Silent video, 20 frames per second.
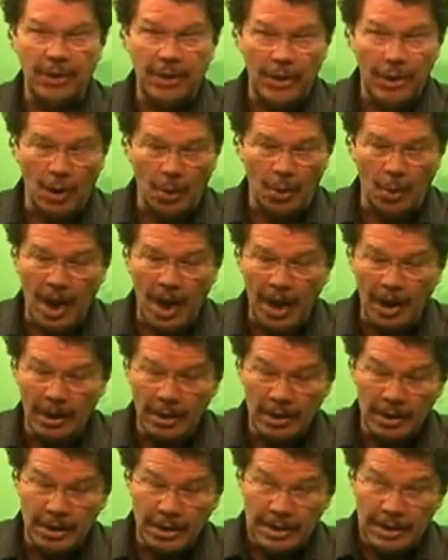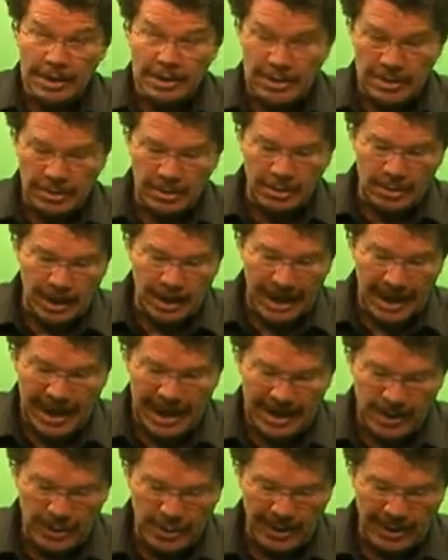no water to
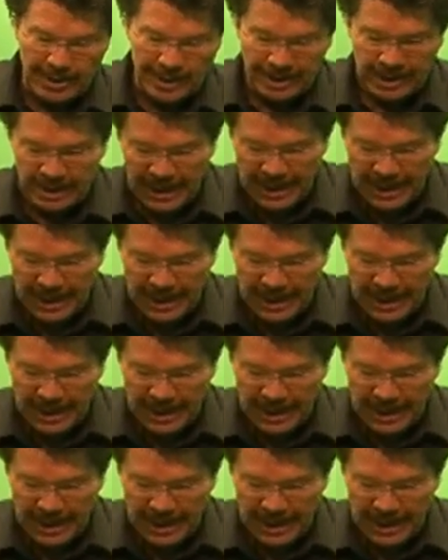hydrated.